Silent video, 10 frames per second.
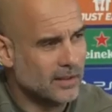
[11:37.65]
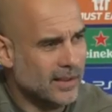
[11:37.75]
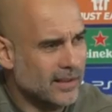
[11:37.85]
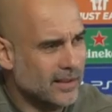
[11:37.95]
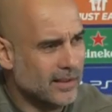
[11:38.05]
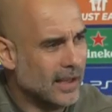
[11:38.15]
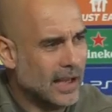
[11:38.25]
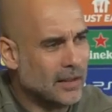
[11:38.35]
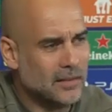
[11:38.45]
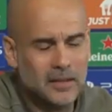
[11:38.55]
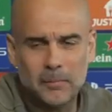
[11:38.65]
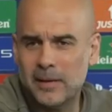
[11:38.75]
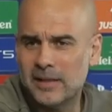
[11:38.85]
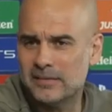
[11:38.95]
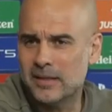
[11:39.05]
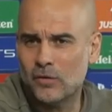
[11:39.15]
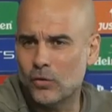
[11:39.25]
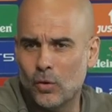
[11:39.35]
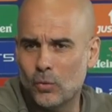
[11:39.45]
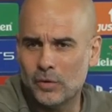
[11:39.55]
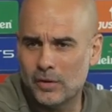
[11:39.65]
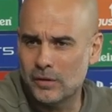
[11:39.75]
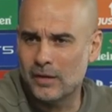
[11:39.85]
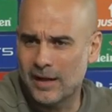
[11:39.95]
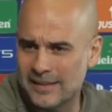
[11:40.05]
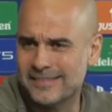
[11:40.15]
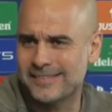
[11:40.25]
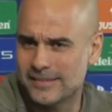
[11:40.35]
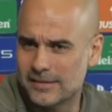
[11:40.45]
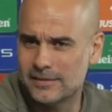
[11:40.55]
I think the players, they don't know us